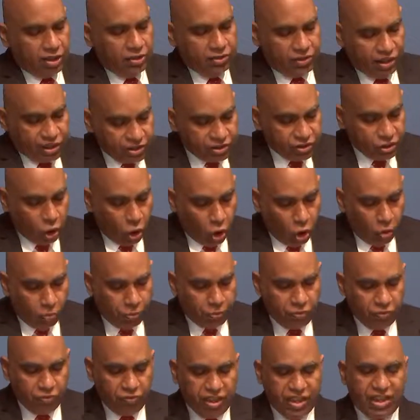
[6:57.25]
this
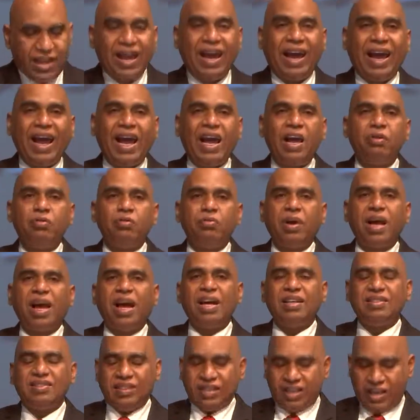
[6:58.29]
hope we have
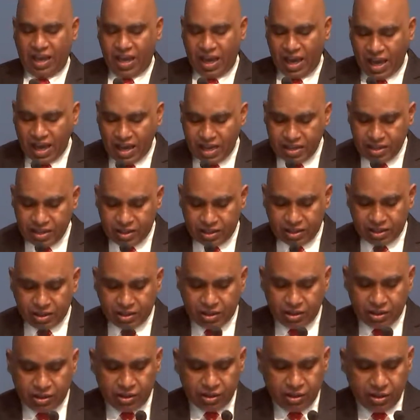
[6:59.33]
as an
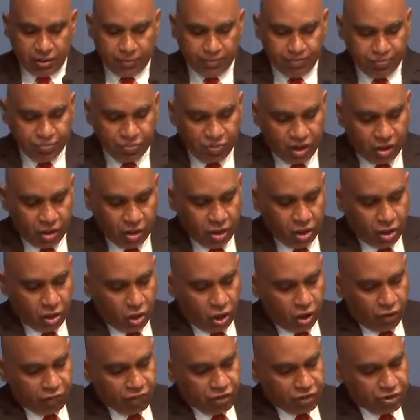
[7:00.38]
anchor of the